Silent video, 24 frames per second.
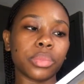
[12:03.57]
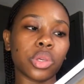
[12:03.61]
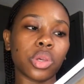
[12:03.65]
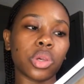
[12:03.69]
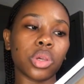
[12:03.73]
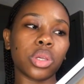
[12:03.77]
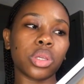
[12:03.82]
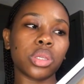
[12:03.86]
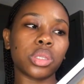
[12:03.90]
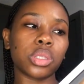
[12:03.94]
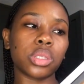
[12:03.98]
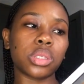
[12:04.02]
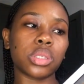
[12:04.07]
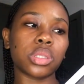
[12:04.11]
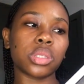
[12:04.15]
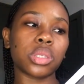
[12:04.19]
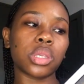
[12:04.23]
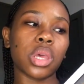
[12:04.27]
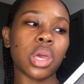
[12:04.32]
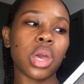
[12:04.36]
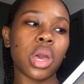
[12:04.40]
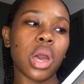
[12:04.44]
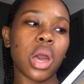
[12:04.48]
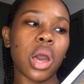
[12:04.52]
because
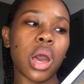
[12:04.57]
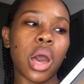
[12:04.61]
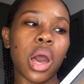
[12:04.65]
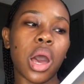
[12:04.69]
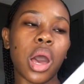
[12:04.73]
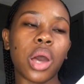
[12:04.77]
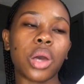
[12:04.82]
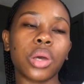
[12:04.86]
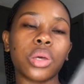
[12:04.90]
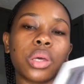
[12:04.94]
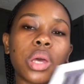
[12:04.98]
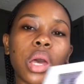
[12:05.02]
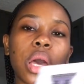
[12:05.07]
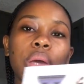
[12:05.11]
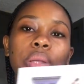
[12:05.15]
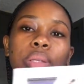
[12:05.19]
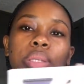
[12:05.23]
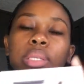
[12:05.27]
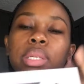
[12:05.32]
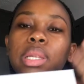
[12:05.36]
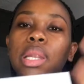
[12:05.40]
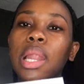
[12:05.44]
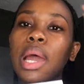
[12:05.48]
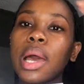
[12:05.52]
um,
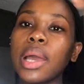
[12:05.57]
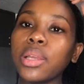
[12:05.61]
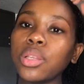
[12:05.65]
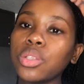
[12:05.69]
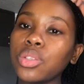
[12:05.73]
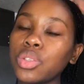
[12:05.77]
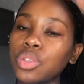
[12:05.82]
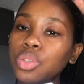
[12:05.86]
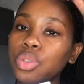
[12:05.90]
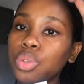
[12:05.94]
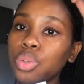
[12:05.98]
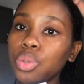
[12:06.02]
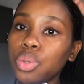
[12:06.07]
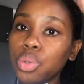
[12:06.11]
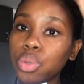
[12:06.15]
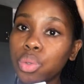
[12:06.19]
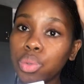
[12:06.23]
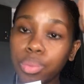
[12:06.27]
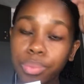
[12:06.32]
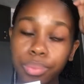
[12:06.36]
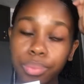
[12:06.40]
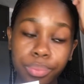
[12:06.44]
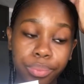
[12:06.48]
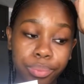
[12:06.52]
I'd like
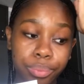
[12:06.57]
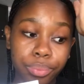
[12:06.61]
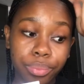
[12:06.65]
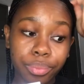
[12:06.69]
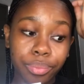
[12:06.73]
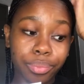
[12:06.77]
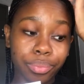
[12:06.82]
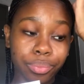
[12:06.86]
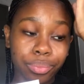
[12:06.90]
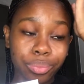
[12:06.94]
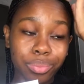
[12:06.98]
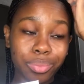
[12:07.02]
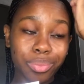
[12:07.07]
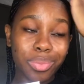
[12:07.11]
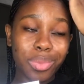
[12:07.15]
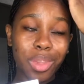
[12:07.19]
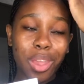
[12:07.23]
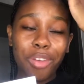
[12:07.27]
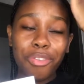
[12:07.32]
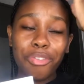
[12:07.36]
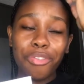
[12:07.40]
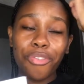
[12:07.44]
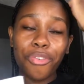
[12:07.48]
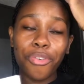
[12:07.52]
to
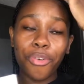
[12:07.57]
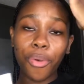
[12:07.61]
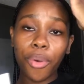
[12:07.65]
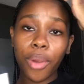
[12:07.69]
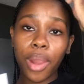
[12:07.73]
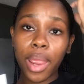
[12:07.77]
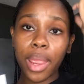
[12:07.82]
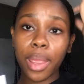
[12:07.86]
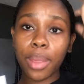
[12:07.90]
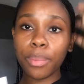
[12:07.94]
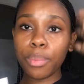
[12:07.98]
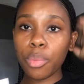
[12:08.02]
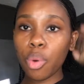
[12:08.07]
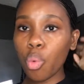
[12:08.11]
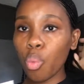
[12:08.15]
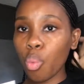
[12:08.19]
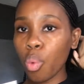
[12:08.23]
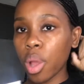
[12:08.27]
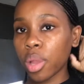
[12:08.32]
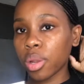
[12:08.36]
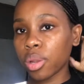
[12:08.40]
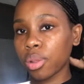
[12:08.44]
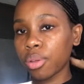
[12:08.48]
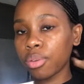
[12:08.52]
frame
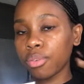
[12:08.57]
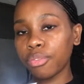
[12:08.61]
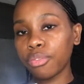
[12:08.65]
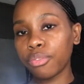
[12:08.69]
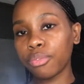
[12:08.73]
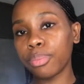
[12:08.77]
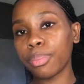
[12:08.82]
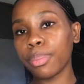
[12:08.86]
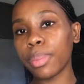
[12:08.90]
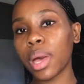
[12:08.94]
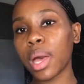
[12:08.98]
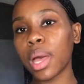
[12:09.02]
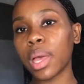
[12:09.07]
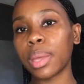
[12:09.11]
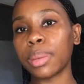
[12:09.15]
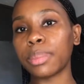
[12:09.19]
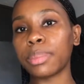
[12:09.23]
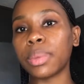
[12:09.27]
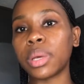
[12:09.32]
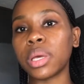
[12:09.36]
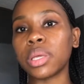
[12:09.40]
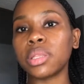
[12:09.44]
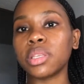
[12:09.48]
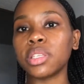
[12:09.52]
one of my
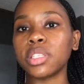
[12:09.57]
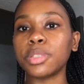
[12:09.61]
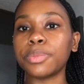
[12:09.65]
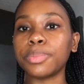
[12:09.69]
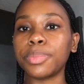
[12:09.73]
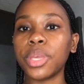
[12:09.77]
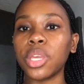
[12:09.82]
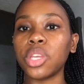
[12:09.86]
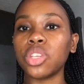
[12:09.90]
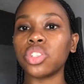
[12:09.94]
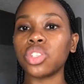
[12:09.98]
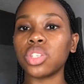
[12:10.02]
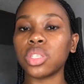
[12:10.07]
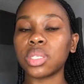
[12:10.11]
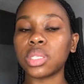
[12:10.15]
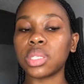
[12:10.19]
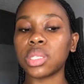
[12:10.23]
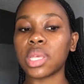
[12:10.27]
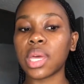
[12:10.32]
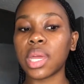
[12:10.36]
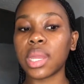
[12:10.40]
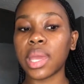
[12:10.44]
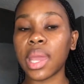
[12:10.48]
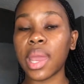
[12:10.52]
mother's pictures
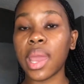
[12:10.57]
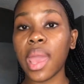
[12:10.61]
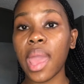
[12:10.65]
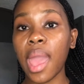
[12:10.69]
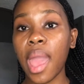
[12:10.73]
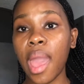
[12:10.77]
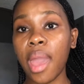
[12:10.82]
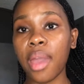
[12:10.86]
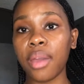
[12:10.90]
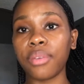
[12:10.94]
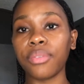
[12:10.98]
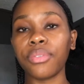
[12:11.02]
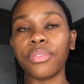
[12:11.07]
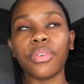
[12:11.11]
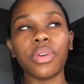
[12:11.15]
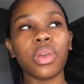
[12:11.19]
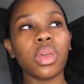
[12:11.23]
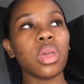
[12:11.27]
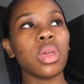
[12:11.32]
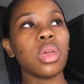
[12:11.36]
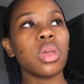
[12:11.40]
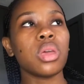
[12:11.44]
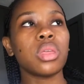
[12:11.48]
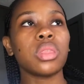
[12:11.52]
that I have
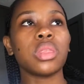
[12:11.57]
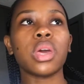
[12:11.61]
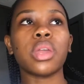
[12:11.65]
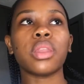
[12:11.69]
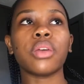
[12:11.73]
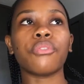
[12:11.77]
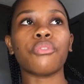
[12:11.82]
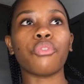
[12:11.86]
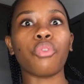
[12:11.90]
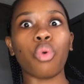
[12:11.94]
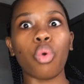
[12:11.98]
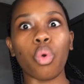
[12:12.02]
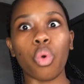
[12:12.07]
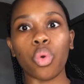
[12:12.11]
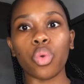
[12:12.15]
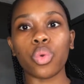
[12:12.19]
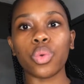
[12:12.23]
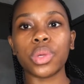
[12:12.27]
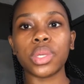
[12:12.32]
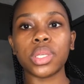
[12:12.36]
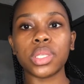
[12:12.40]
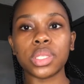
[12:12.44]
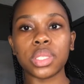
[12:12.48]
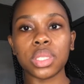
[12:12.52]
that I've
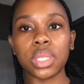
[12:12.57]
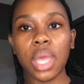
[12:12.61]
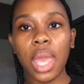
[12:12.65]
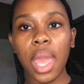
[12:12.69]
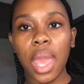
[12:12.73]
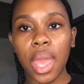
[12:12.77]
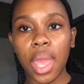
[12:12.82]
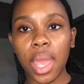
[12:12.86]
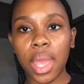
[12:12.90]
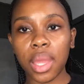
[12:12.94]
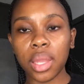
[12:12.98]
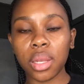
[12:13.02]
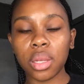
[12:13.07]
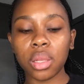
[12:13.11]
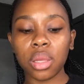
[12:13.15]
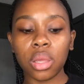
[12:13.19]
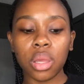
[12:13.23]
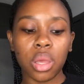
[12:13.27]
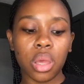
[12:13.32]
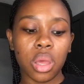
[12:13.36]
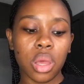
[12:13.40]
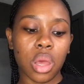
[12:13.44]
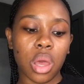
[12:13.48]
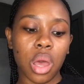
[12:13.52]
always had
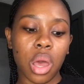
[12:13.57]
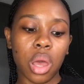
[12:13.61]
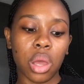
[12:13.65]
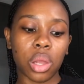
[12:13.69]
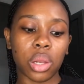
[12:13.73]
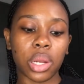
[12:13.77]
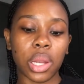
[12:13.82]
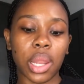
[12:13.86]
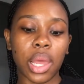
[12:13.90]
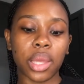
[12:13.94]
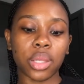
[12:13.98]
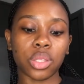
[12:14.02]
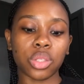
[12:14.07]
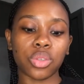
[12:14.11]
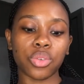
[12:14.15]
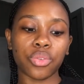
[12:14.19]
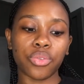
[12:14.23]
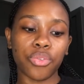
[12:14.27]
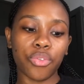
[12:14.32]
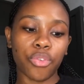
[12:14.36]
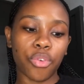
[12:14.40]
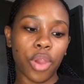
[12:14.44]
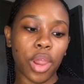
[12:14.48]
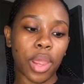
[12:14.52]
I would like to
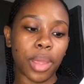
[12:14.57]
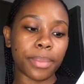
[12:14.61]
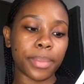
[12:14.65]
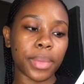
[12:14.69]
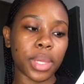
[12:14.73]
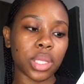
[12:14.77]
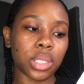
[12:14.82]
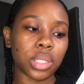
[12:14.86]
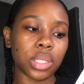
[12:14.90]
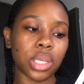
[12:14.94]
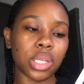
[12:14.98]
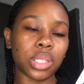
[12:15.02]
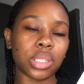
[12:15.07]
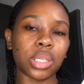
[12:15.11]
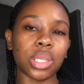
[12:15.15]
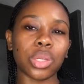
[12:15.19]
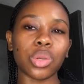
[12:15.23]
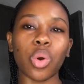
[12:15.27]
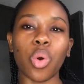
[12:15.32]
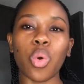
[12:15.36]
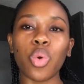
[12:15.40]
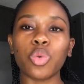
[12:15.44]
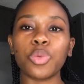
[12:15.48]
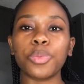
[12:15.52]
frame it it's an
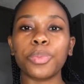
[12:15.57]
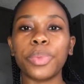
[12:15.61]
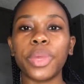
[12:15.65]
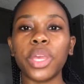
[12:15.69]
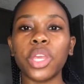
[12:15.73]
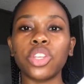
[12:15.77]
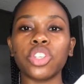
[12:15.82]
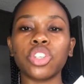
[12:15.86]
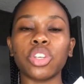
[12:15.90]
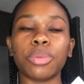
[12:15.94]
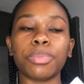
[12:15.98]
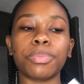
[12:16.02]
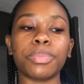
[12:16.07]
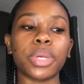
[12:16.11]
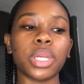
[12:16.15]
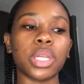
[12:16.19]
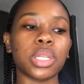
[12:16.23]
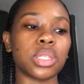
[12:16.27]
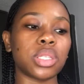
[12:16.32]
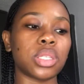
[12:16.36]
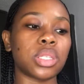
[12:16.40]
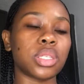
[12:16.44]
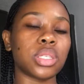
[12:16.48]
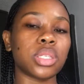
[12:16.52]
old picture
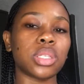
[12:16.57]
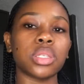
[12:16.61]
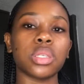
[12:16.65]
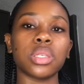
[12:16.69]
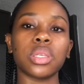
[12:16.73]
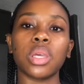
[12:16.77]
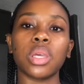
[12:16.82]
but